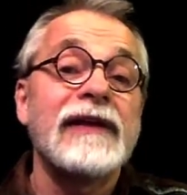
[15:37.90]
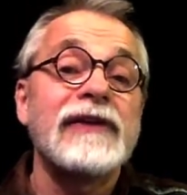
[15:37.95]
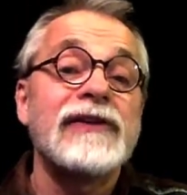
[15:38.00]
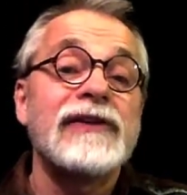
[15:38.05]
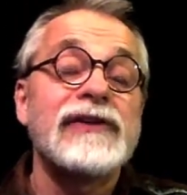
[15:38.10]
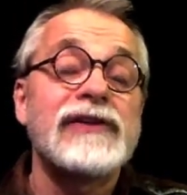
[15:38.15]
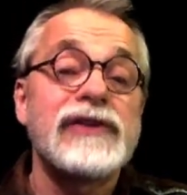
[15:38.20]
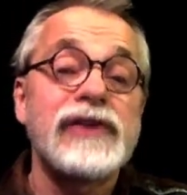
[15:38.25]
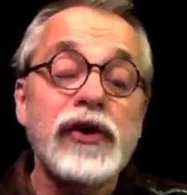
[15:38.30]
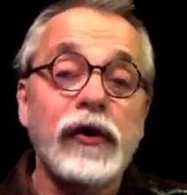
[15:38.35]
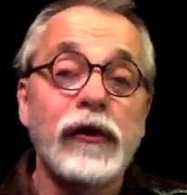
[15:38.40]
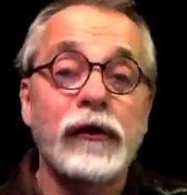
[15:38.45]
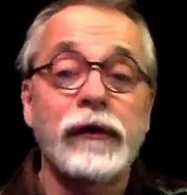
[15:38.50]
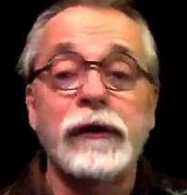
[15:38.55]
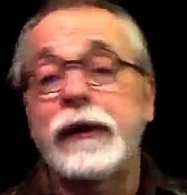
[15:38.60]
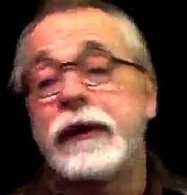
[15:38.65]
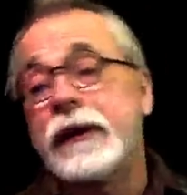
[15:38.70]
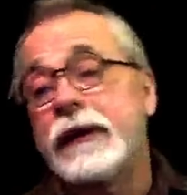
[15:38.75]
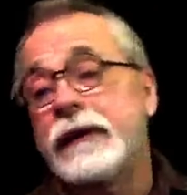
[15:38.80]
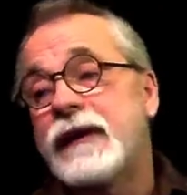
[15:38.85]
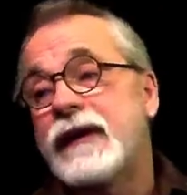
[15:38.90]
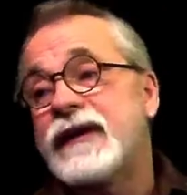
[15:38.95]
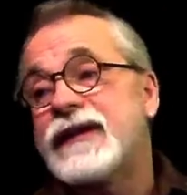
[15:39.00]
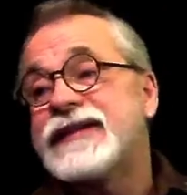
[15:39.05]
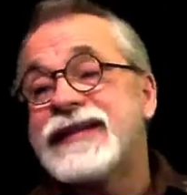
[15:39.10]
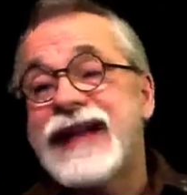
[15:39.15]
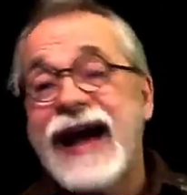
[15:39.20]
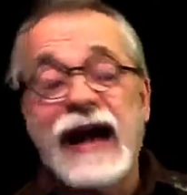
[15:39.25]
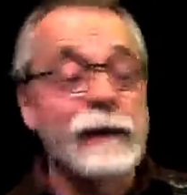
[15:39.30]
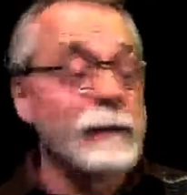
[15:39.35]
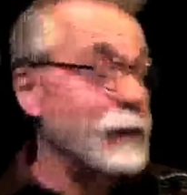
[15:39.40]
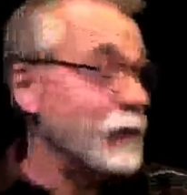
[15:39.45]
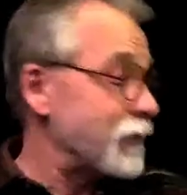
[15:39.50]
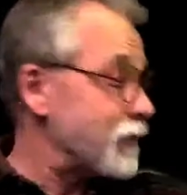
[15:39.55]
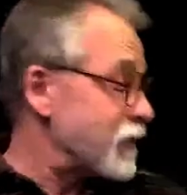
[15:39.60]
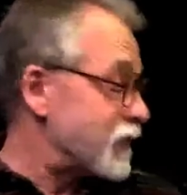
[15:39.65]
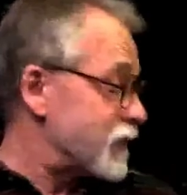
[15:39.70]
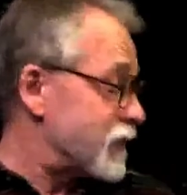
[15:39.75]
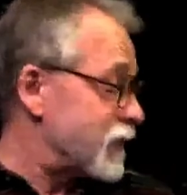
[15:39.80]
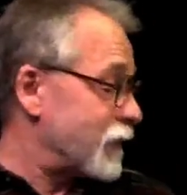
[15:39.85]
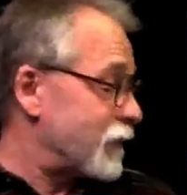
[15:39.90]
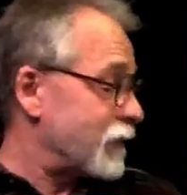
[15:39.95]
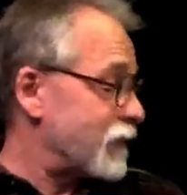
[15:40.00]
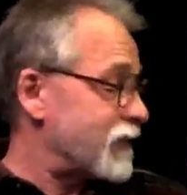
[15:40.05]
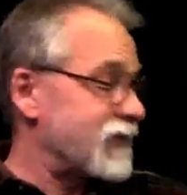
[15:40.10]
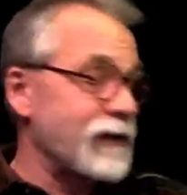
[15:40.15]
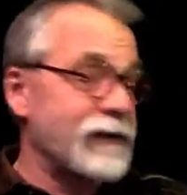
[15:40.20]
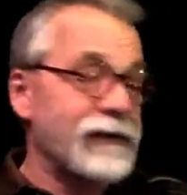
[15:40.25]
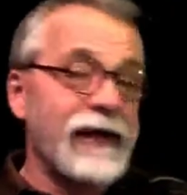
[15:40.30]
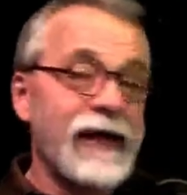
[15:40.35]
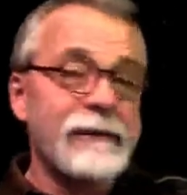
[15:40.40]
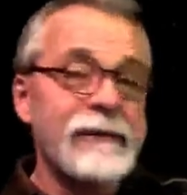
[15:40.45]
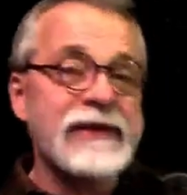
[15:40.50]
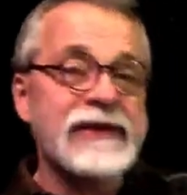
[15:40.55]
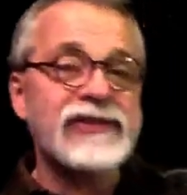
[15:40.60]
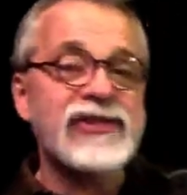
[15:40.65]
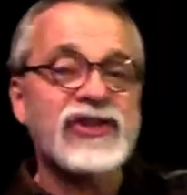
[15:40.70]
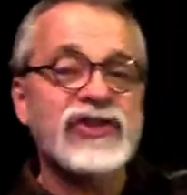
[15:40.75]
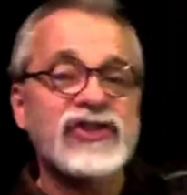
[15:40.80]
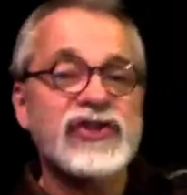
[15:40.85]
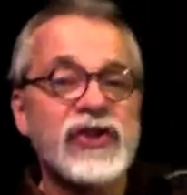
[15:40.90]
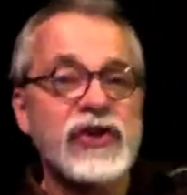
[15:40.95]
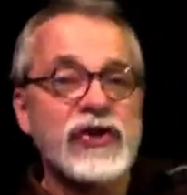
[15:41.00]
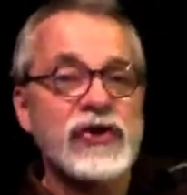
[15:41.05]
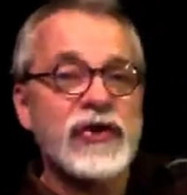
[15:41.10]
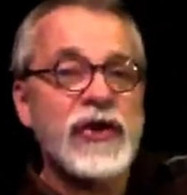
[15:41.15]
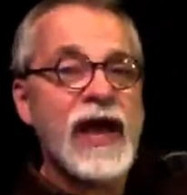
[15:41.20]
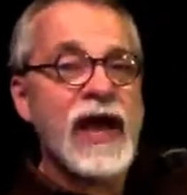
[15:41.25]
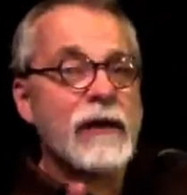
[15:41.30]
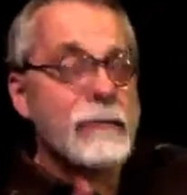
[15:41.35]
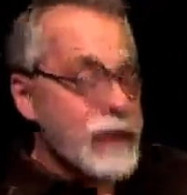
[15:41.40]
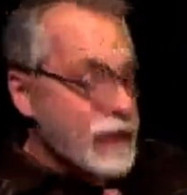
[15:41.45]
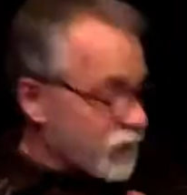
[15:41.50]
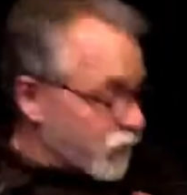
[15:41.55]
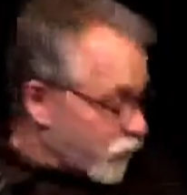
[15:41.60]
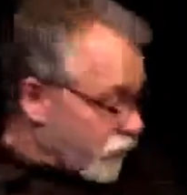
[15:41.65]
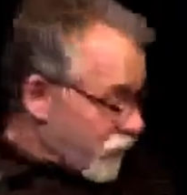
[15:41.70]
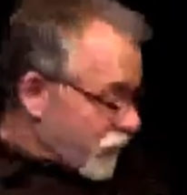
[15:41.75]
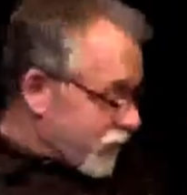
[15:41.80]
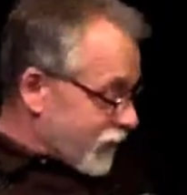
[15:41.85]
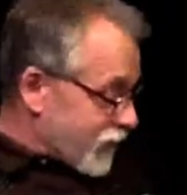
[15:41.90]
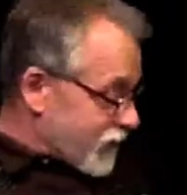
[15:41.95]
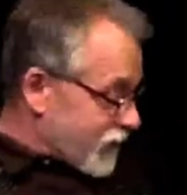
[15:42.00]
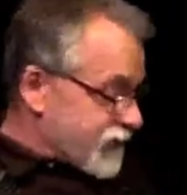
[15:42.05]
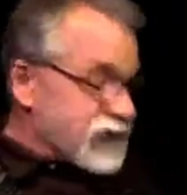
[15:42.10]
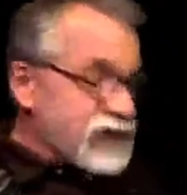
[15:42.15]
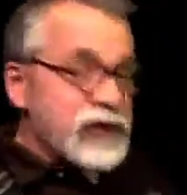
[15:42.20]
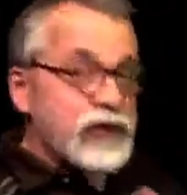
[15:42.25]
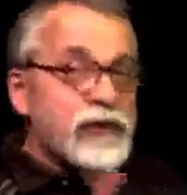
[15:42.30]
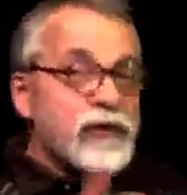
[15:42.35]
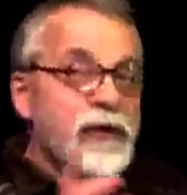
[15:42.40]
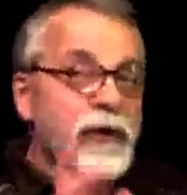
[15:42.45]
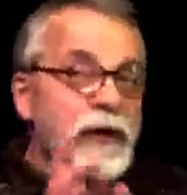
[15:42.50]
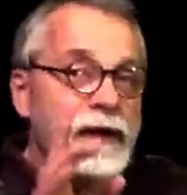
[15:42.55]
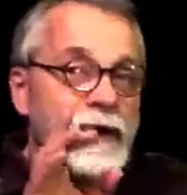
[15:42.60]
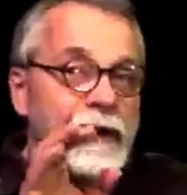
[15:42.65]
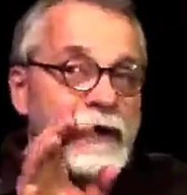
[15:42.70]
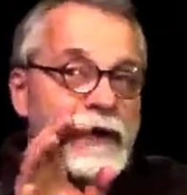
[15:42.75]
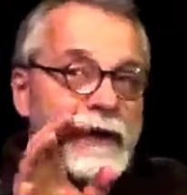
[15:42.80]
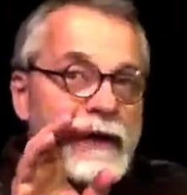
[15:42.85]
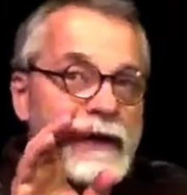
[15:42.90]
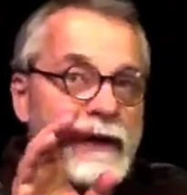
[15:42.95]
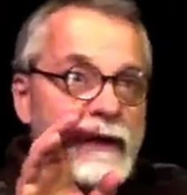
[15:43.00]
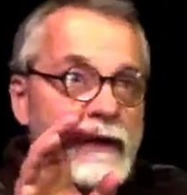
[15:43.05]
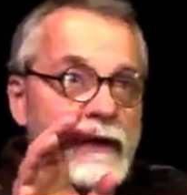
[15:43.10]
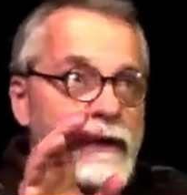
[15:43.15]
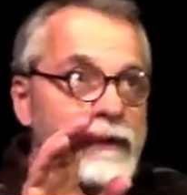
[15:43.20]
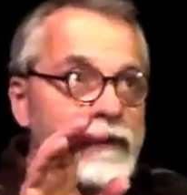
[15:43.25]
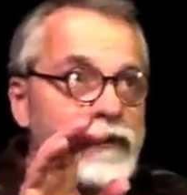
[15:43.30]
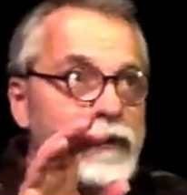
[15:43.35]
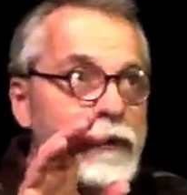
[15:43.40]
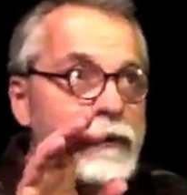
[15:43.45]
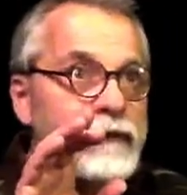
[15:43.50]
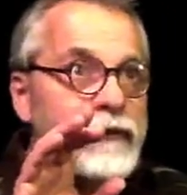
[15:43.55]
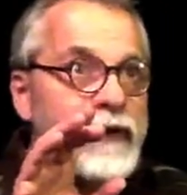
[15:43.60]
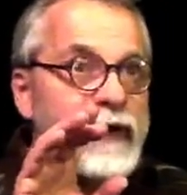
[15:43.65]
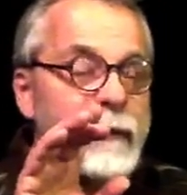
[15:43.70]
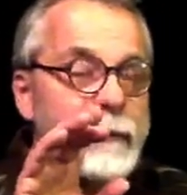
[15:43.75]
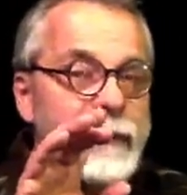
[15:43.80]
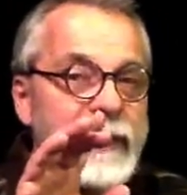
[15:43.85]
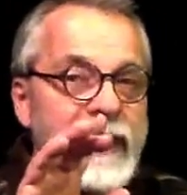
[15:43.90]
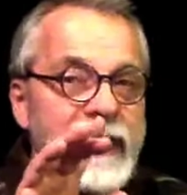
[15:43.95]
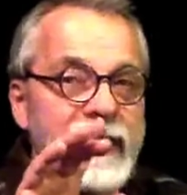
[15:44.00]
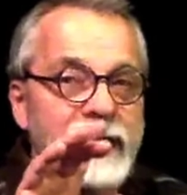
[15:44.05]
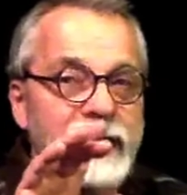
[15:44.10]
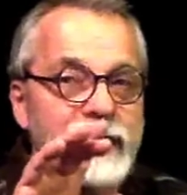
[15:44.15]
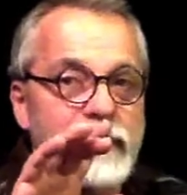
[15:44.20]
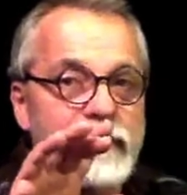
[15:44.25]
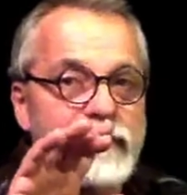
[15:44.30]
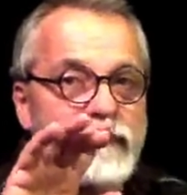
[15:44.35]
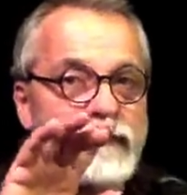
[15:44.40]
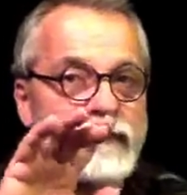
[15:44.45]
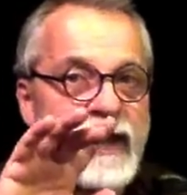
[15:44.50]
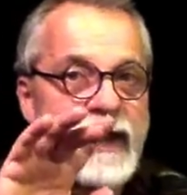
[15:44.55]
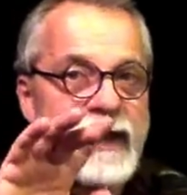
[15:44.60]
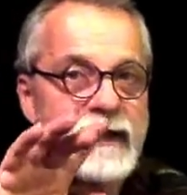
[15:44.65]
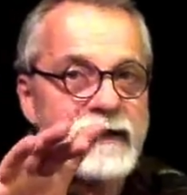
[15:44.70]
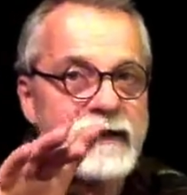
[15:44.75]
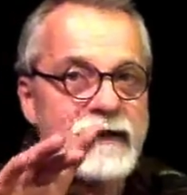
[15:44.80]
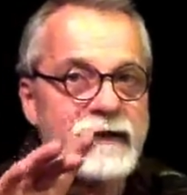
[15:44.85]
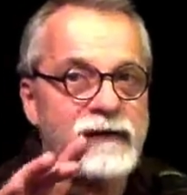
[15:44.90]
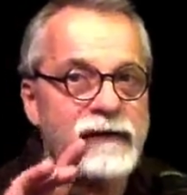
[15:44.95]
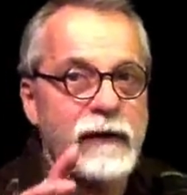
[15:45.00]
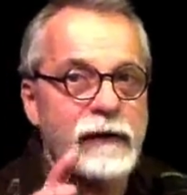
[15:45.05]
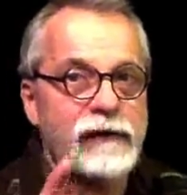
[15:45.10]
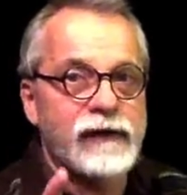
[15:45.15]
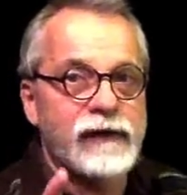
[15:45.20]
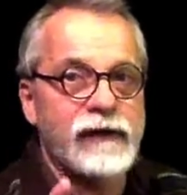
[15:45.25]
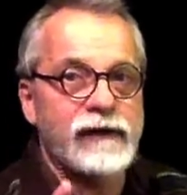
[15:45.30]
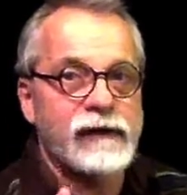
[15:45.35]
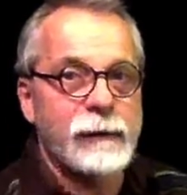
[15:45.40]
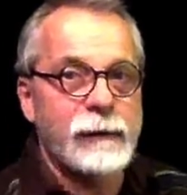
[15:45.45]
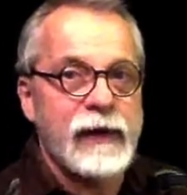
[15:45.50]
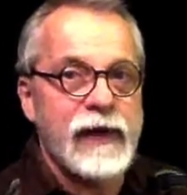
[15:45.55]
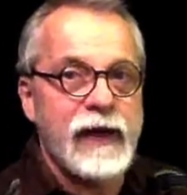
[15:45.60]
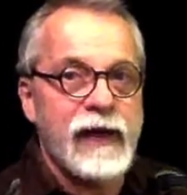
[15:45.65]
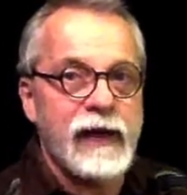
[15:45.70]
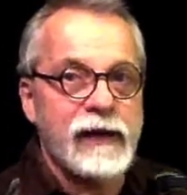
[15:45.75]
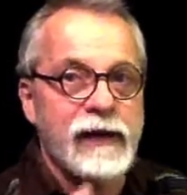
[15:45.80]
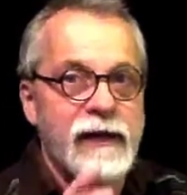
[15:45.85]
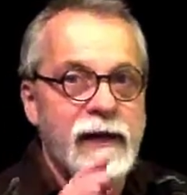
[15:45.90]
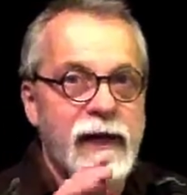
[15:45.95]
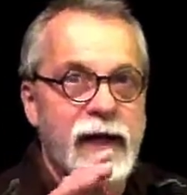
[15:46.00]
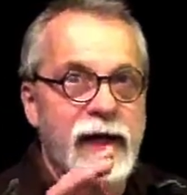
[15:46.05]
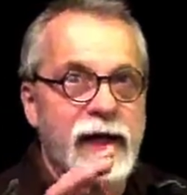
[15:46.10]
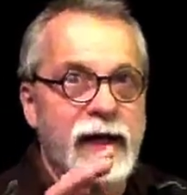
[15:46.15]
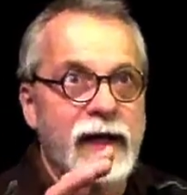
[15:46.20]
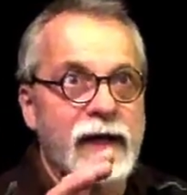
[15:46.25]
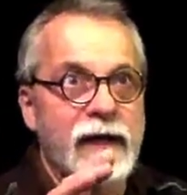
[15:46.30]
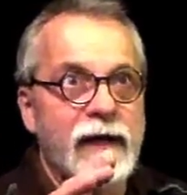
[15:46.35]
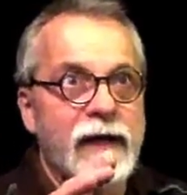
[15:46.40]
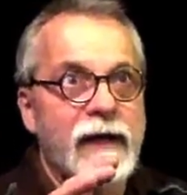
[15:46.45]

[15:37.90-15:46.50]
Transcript: tune that is not a blues tune. So let me just show you how much fun it is to, sort of like a painter, to take these notes as a palette and